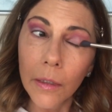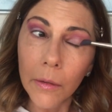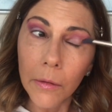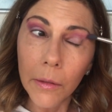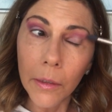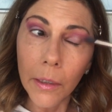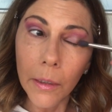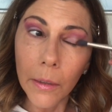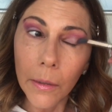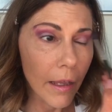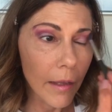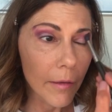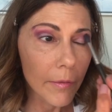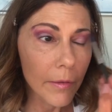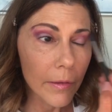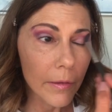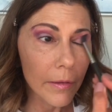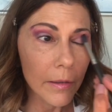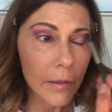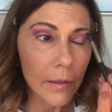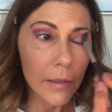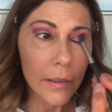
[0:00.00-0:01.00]
Okay,
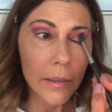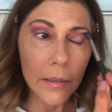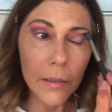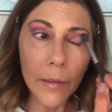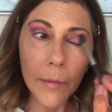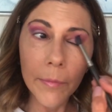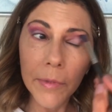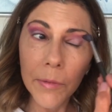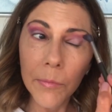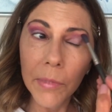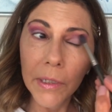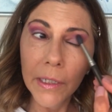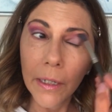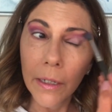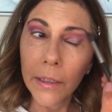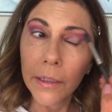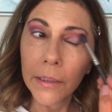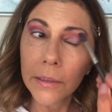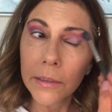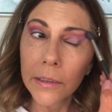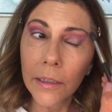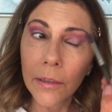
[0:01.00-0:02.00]
let me be
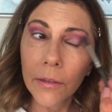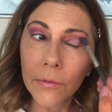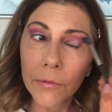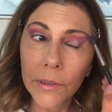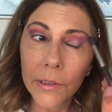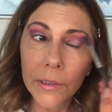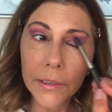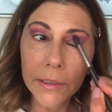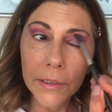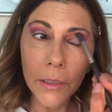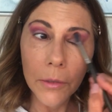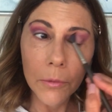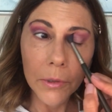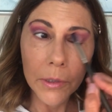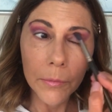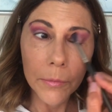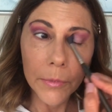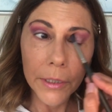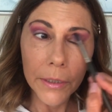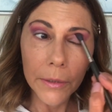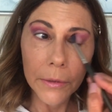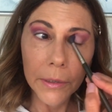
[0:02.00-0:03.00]
honest, I don't really know what
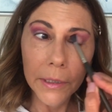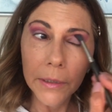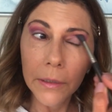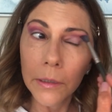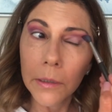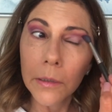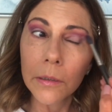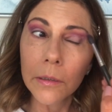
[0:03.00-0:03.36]
I'm doing.